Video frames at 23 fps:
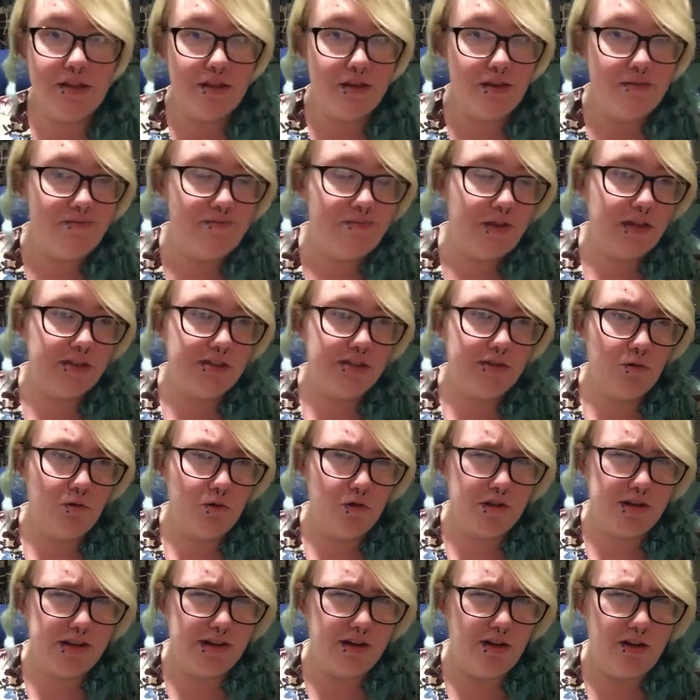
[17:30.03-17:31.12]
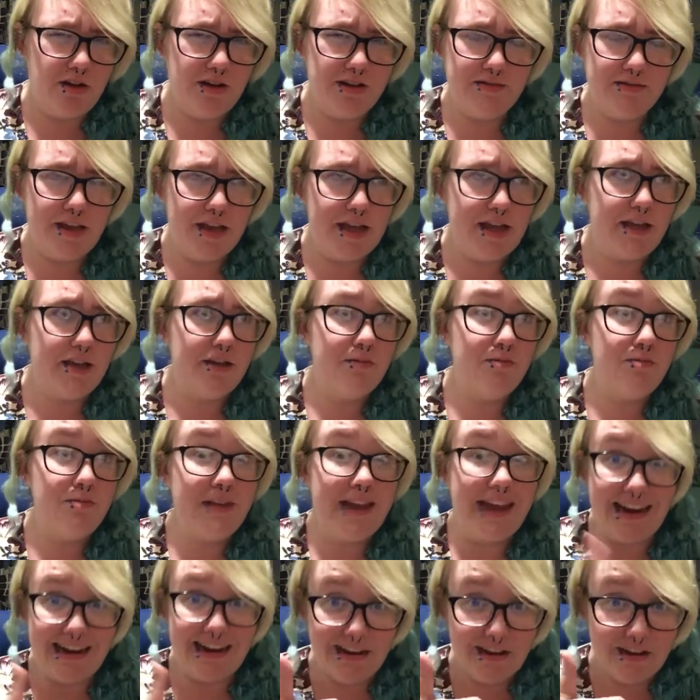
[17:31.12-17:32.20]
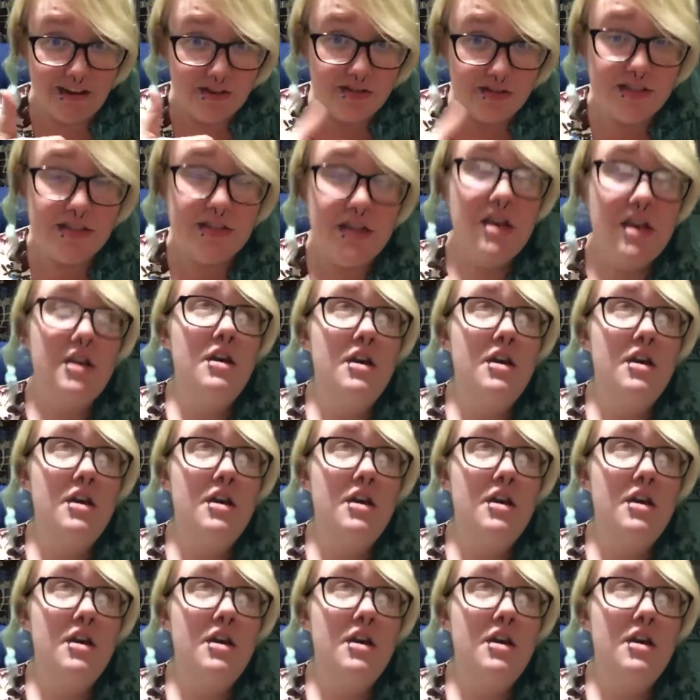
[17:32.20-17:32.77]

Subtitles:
them because they were only on, like, handhelds.